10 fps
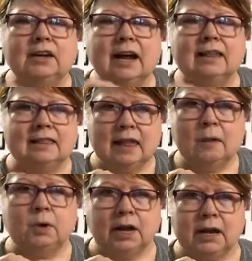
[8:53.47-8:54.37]
felt like
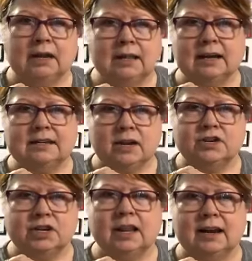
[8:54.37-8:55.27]
they were getting the
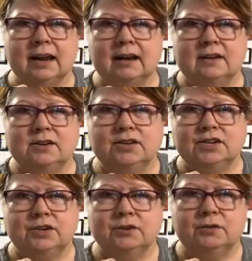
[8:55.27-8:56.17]
attention they
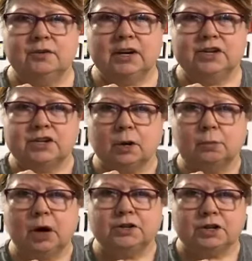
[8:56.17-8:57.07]
needed to
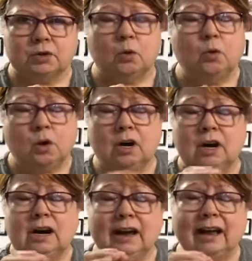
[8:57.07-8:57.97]
finish their project,
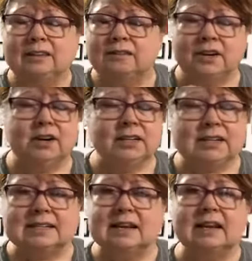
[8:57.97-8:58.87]
or at the
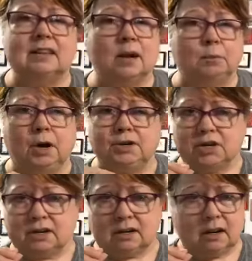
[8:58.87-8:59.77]
very least to get their
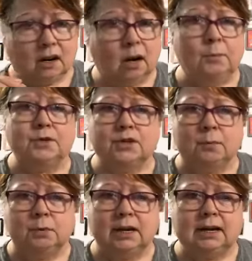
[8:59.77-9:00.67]
project
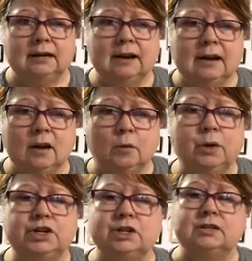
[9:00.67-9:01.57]
almost completed,
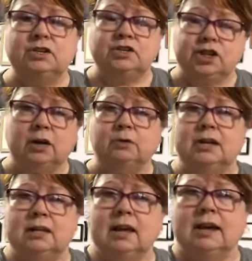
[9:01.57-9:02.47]
which is
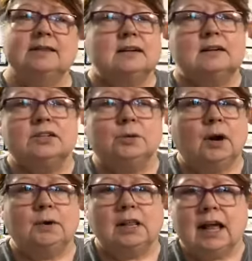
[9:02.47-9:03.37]
generally the case in a
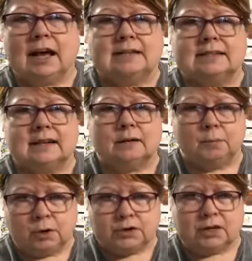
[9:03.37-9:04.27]
2-hour class
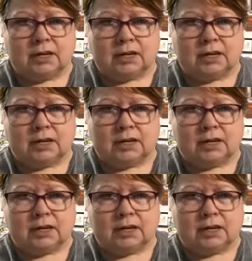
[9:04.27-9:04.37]
in